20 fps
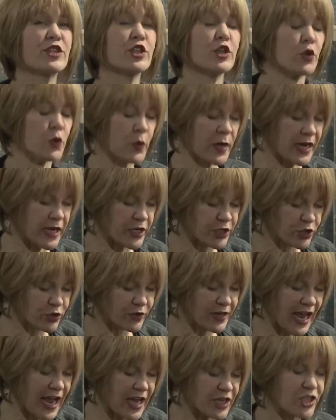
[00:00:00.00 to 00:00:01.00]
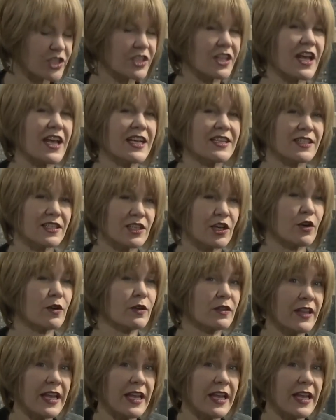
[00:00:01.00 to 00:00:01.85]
to internationalize its currency,